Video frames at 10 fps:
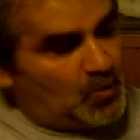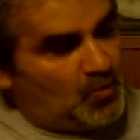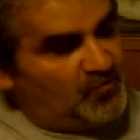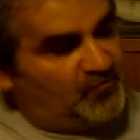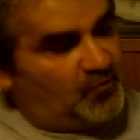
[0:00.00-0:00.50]

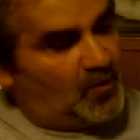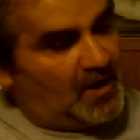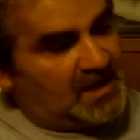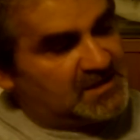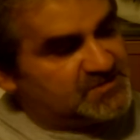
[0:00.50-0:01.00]
good for
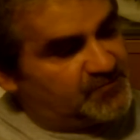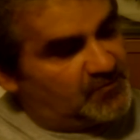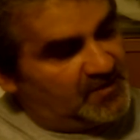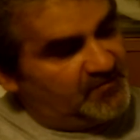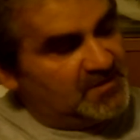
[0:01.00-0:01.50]
us,
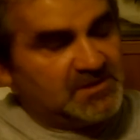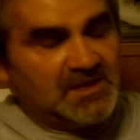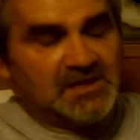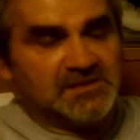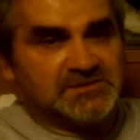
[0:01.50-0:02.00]
for living
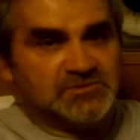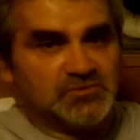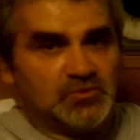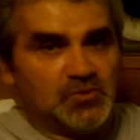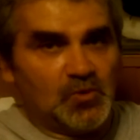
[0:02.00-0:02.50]
things,
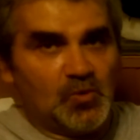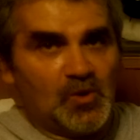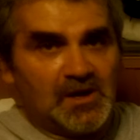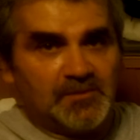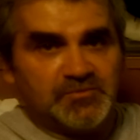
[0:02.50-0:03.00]
to grow
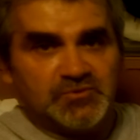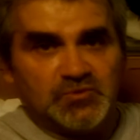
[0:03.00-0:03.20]
up,